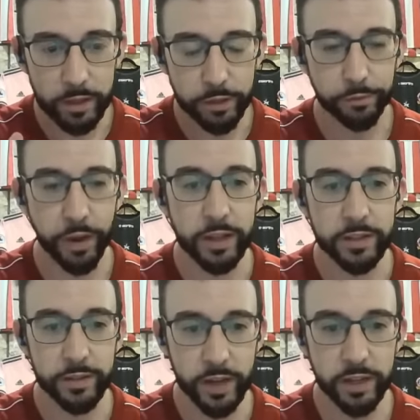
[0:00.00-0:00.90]

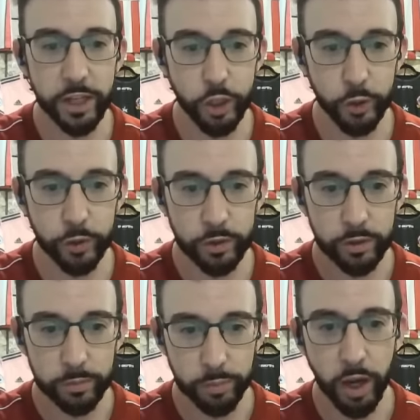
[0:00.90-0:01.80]
defend the initial
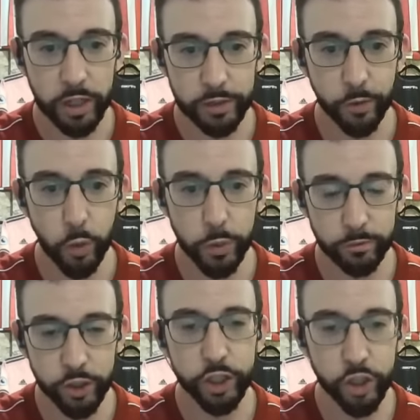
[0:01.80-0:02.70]
pass forward
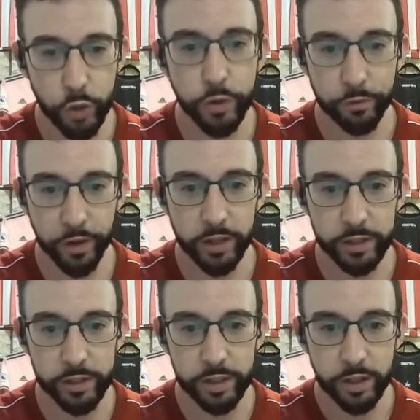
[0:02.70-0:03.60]
of just 2
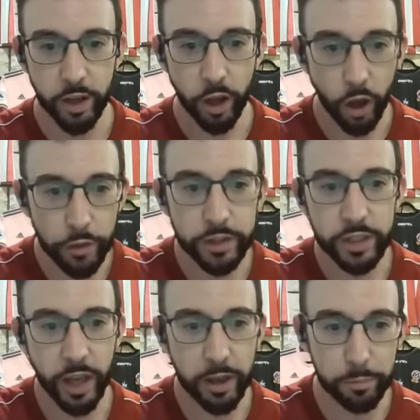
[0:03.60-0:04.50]
defenders.
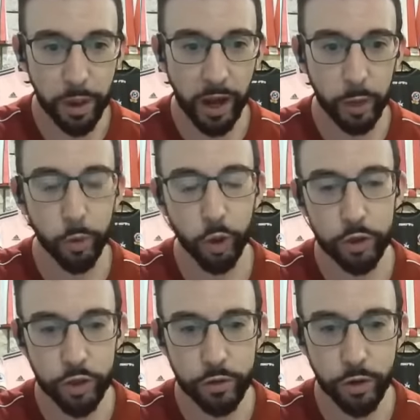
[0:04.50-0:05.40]
Others came back but
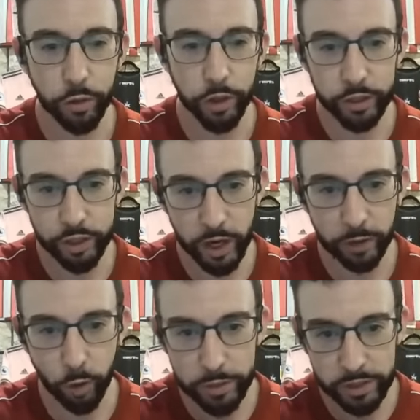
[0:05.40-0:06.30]
could do nothing as
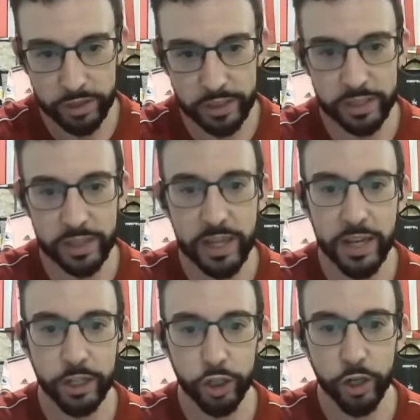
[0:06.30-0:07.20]
Jack Robinson slid
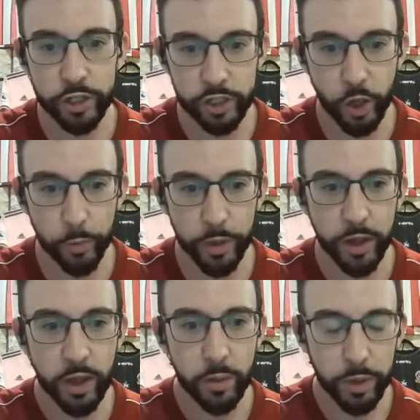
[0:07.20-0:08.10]
in trying to stop
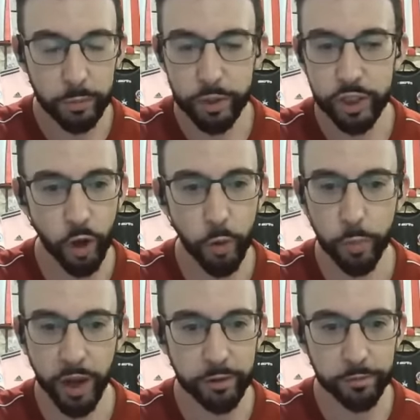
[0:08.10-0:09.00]
it, but it was so
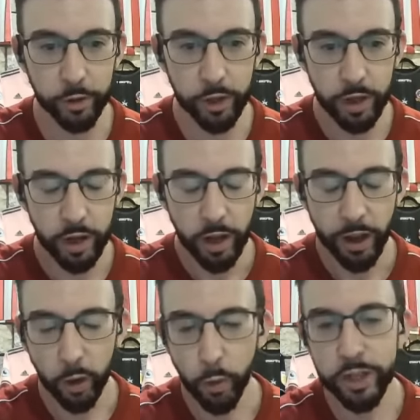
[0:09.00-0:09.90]
painful.
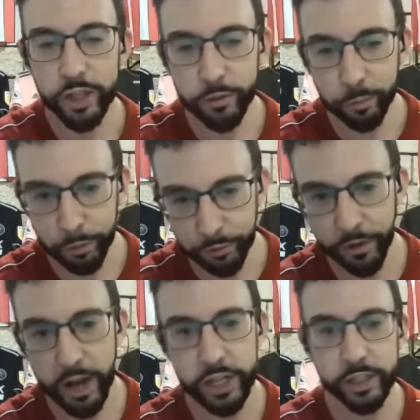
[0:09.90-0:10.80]
A question of
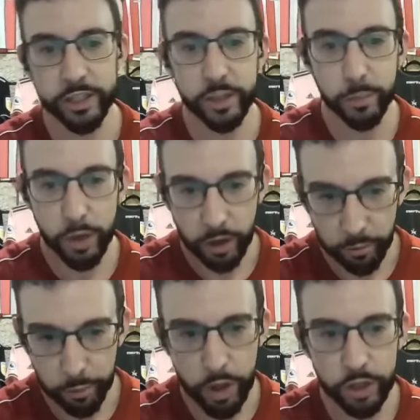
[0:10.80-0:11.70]
professionalism,
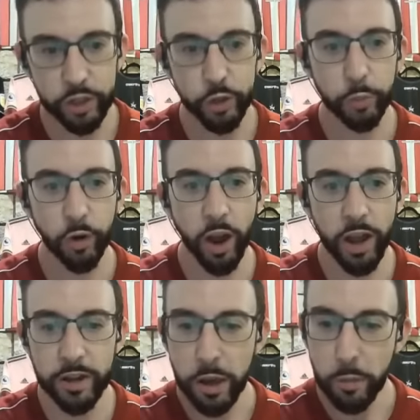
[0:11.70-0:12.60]
of personal
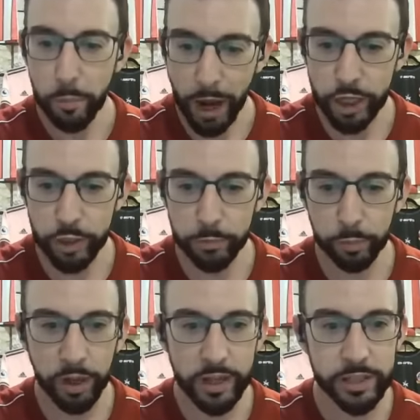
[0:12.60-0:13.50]
pride. Basham
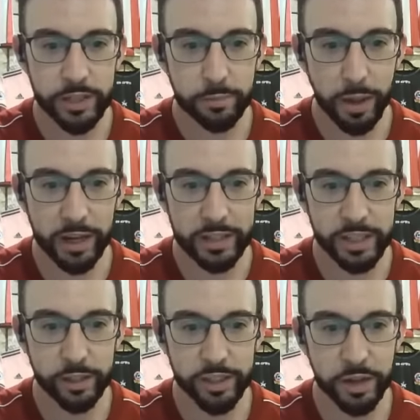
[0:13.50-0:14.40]
replaced
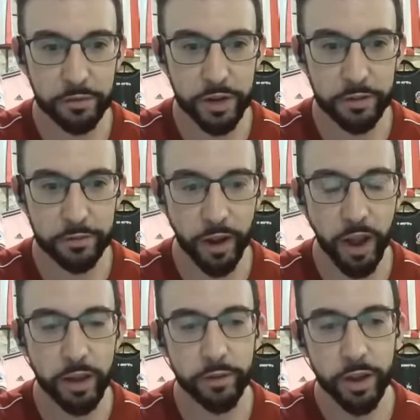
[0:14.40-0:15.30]
McAtee on
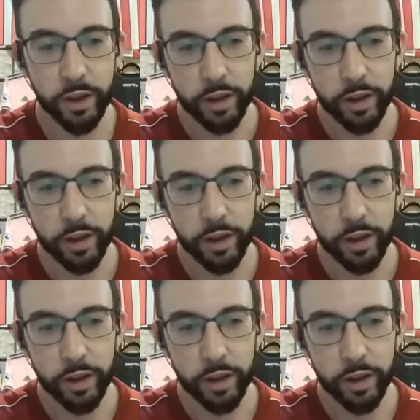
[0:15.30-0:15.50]
75.